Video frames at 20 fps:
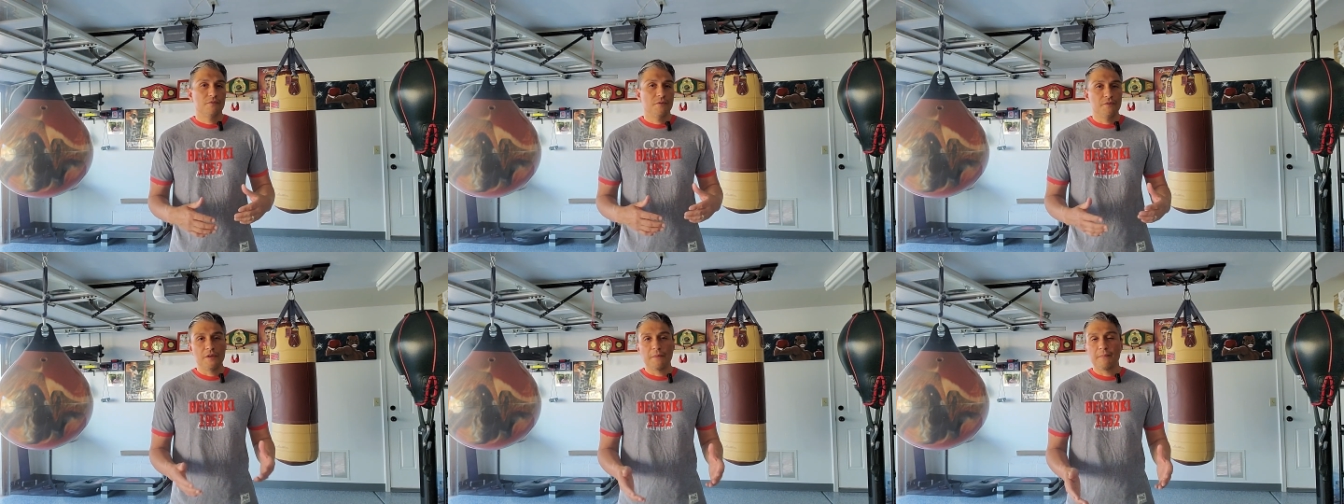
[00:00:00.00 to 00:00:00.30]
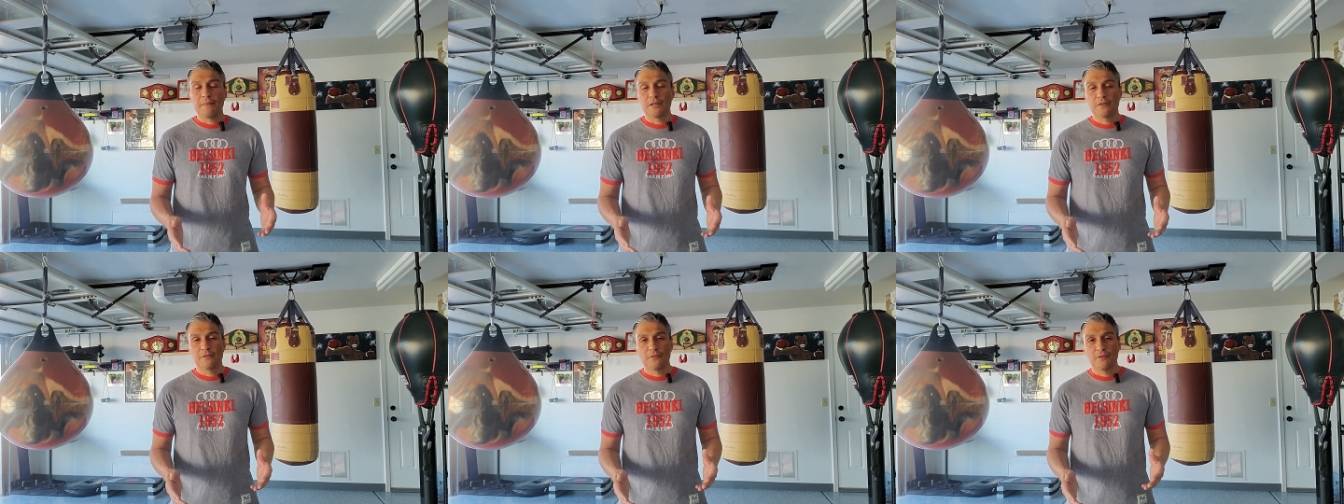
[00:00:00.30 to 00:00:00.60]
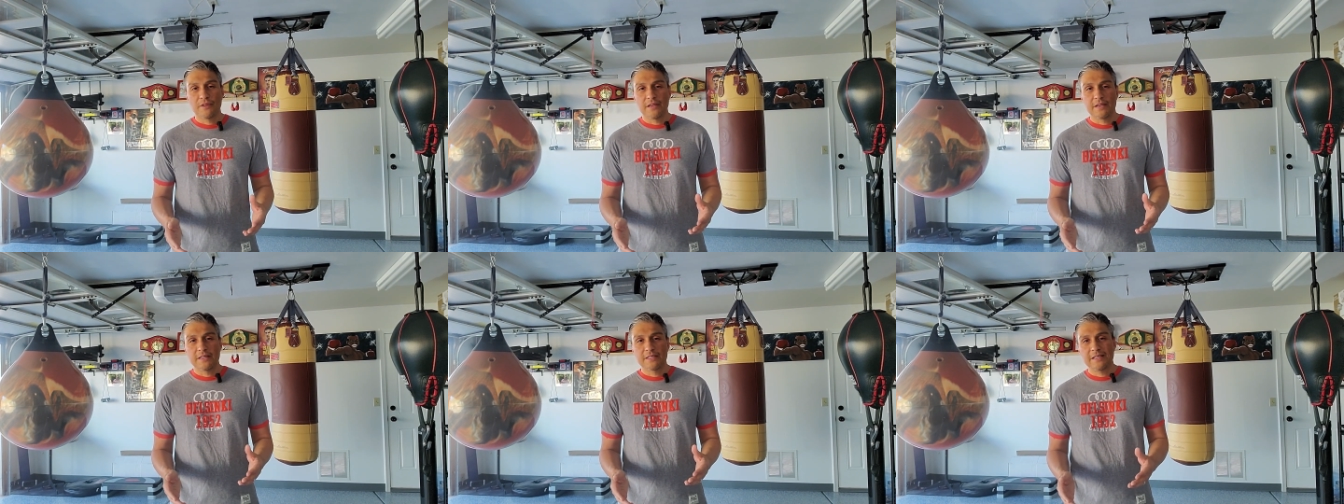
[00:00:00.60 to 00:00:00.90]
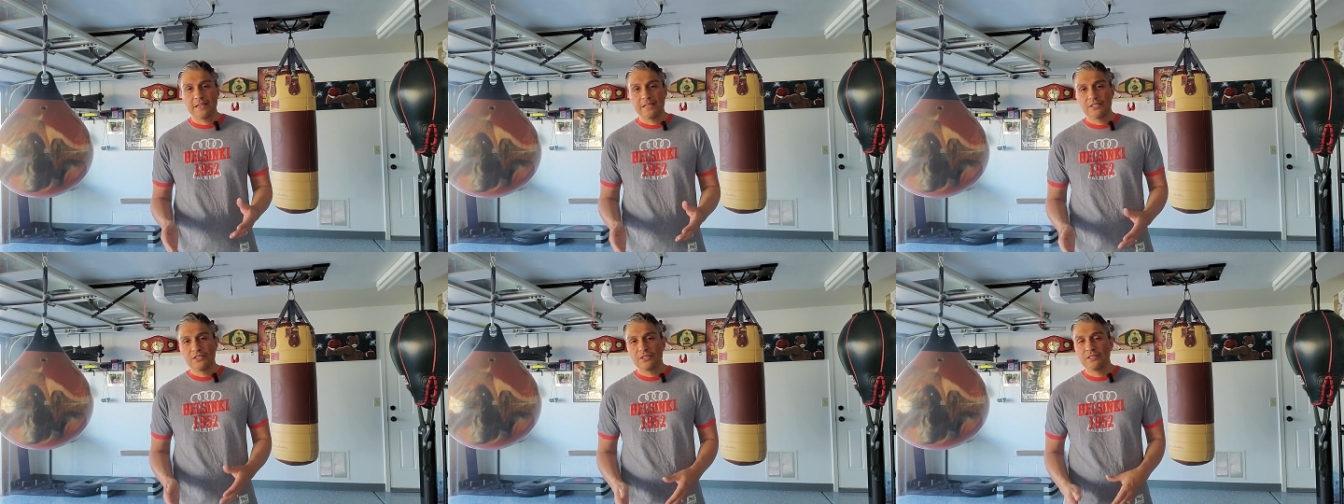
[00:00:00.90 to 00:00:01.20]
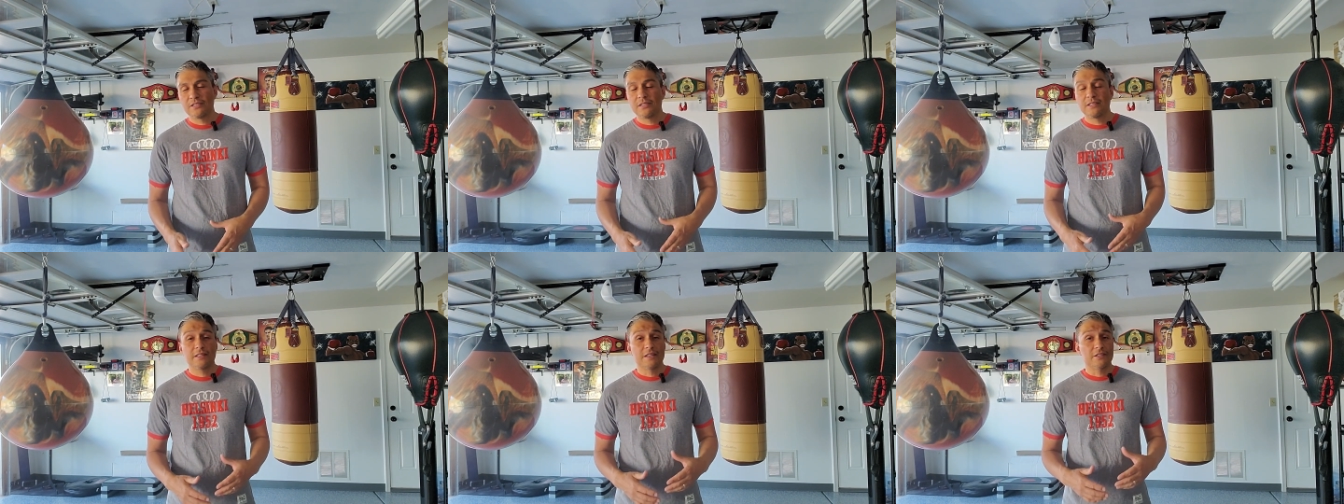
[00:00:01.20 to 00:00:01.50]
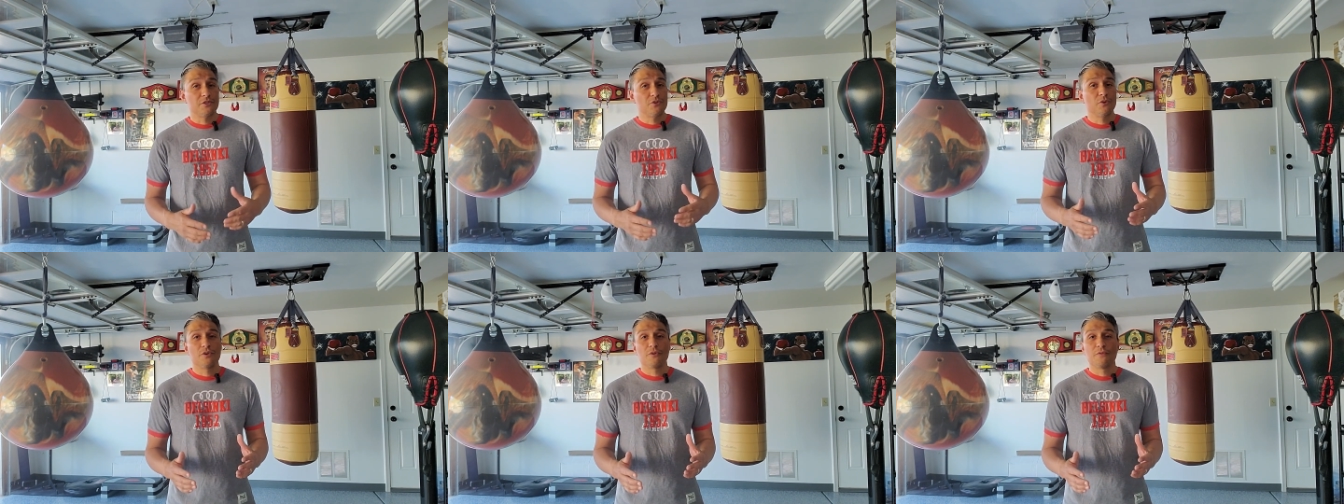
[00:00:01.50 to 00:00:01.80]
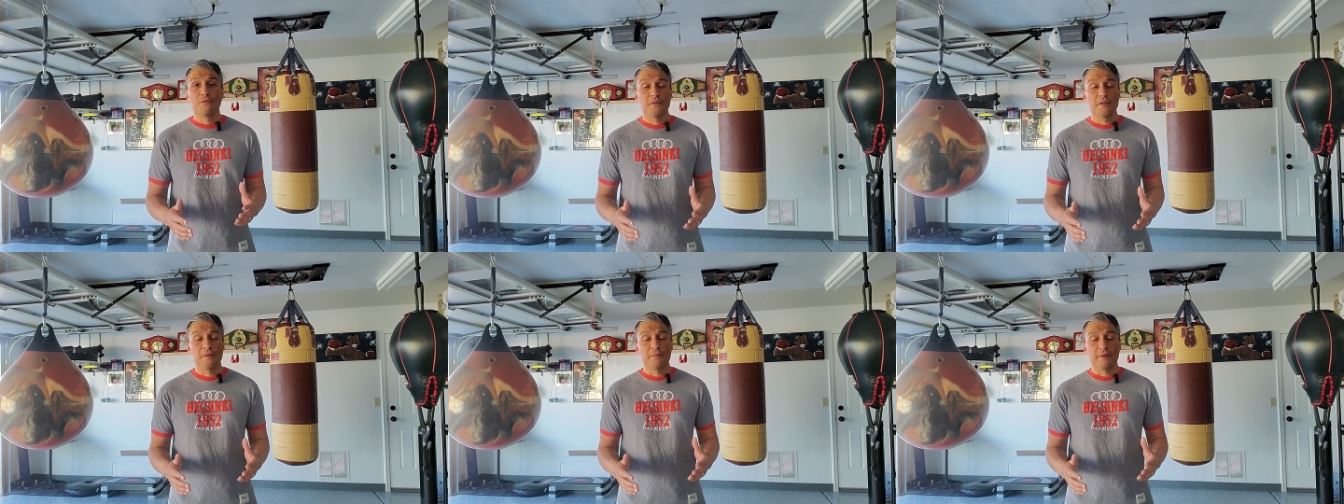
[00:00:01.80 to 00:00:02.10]
$50 for the extensions. That's
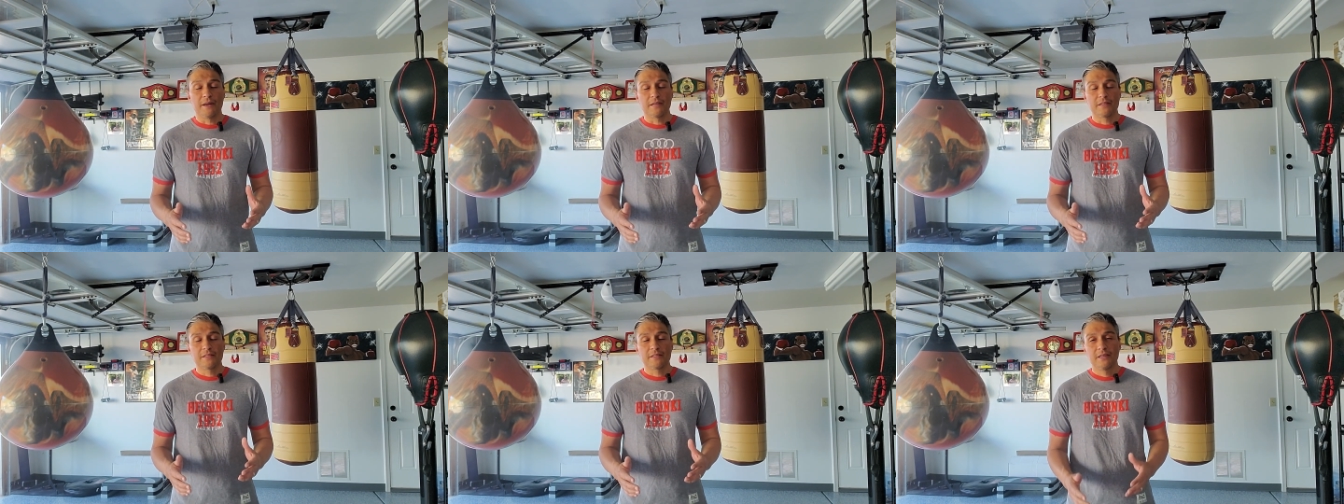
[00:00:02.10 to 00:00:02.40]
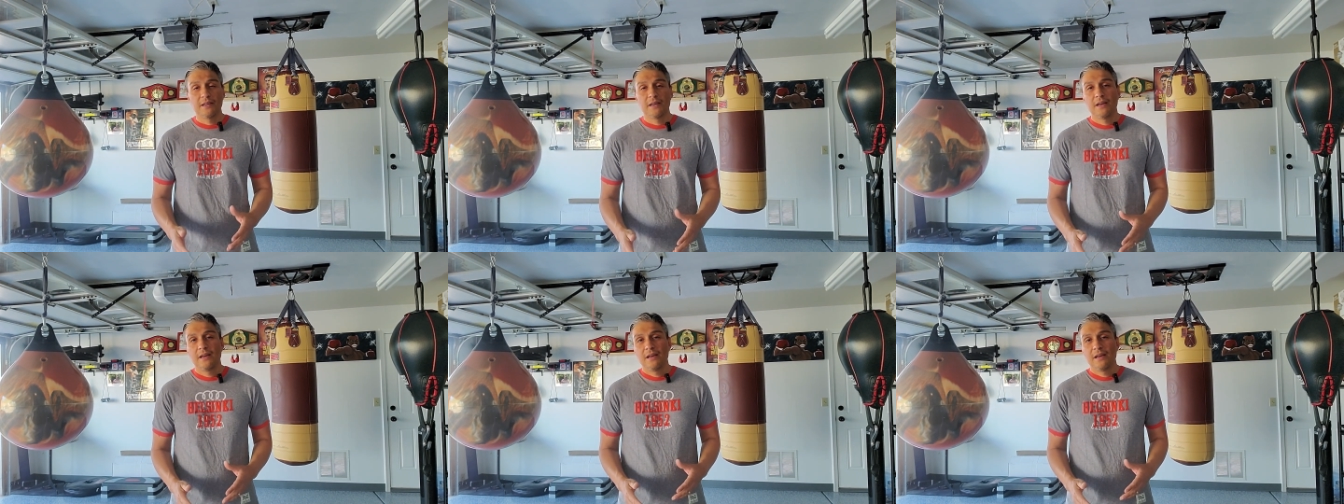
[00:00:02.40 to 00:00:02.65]
$250.